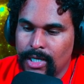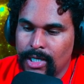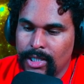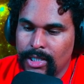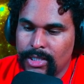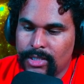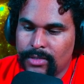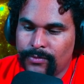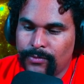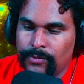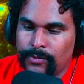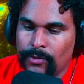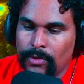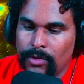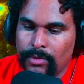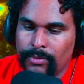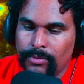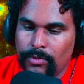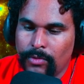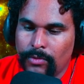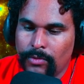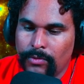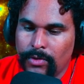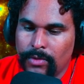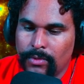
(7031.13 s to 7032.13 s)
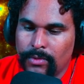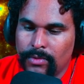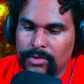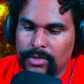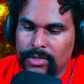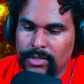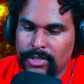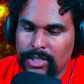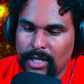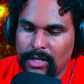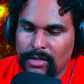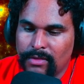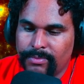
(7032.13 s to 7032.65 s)
its fur moving with a
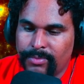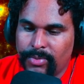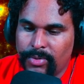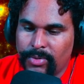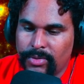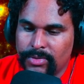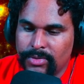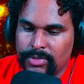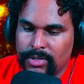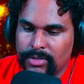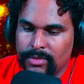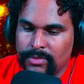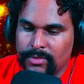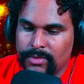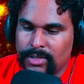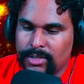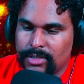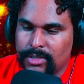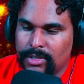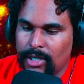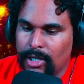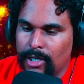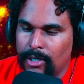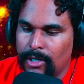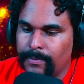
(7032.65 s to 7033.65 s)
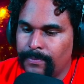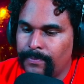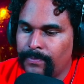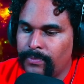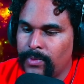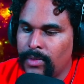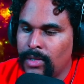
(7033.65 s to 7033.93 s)
death pulse under its skin.